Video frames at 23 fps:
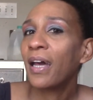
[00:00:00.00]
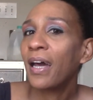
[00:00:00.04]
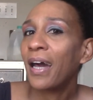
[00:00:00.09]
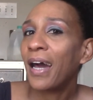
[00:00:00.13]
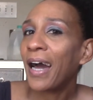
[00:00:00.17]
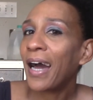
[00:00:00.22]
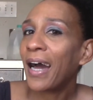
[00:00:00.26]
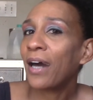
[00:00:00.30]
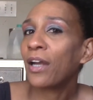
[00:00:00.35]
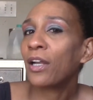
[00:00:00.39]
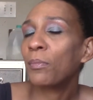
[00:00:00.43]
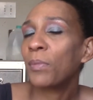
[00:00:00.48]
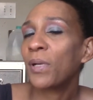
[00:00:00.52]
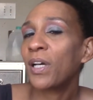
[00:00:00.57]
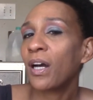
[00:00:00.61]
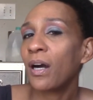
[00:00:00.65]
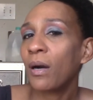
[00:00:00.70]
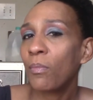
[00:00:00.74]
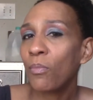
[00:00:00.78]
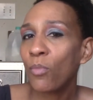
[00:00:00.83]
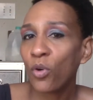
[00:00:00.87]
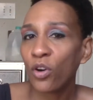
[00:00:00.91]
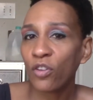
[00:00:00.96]
how to
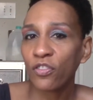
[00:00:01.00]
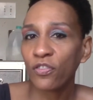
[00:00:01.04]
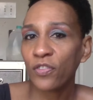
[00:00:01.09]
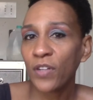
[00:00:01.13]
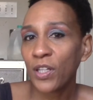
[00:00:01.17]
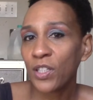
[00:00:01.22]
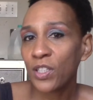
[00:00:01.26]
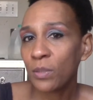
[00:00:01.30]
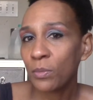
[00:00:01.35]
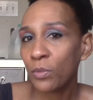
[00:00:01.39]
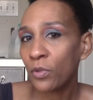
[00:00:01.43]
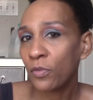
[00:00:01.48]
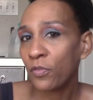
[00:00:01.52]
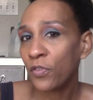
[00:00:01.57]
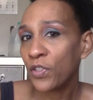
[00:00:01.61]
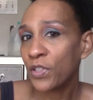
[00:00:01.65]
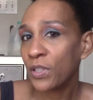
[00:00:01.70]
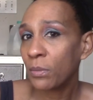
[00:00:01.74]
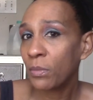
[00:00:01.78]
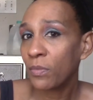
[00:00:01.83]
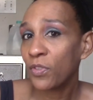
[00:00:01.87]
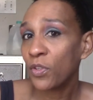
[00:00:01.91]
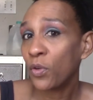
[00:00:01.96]
become more flexible for
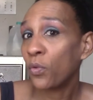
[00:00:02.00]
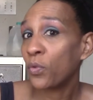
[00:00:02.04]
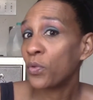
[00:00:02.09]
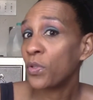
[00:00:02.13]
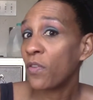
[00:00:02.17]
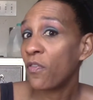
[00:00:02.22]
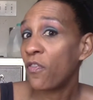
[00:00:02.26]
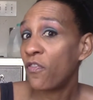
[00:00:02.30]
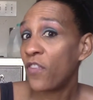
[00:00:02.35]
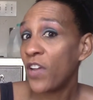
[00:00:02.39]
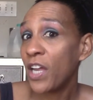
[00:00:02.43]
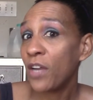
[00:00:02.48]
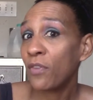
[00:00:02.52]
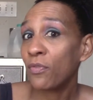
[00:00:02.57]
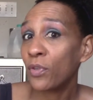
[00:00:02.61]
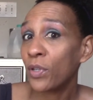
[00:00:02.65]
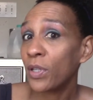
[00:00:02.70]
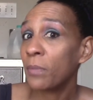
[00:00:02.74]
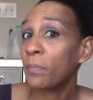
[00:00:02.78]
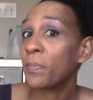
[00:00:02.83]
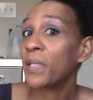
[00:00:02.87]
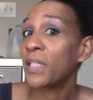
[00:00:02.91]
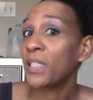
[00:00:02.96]
some of those
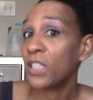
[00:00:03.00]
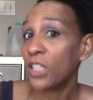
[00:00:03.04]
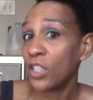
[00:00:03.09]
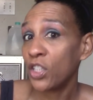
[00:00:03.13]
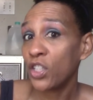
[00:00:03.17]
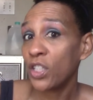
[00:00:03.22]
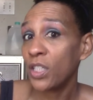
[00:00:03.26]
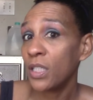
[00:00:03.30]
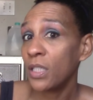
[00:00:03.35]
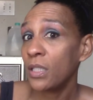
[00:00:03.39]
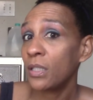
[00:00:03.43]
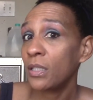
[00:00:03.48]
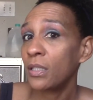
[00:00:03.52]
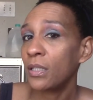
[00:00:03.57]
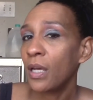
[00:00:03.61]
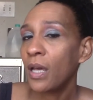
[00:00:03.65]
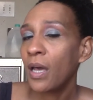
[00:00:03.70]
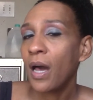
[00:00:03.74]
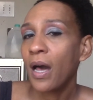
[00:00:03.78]
favorite positions,